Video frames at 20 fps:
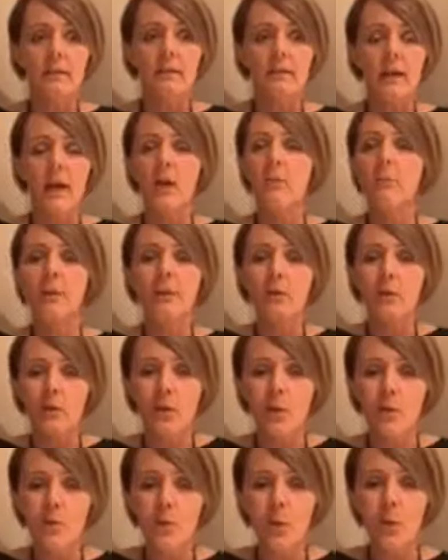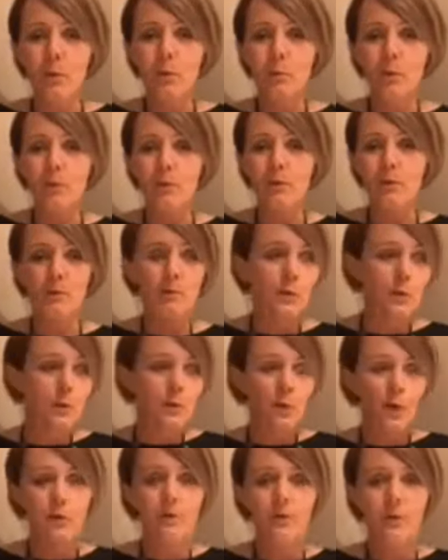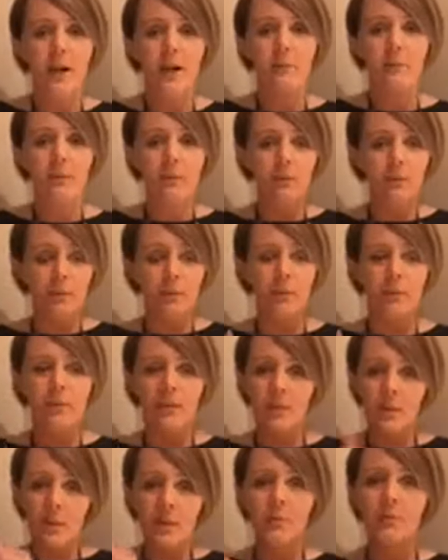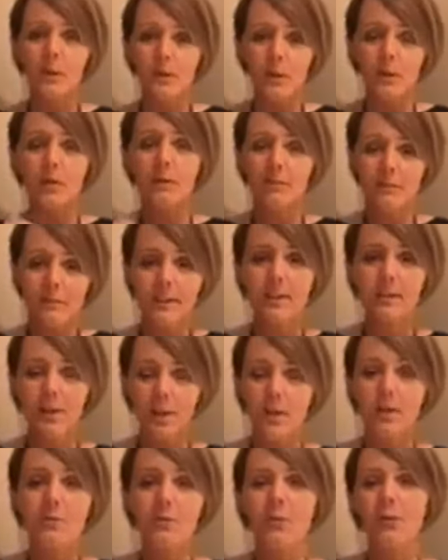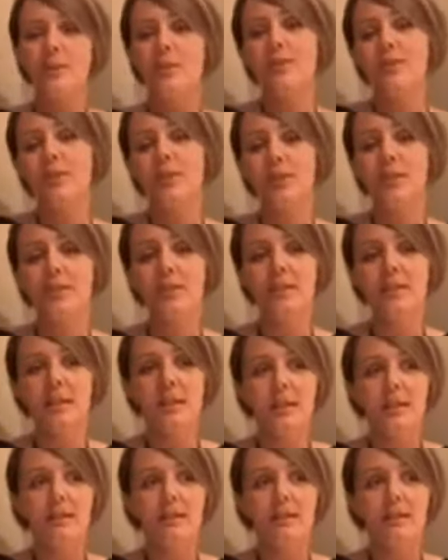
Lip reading: have been on our goal board for a long time, and we just say, okay, we're gonna tick off these things,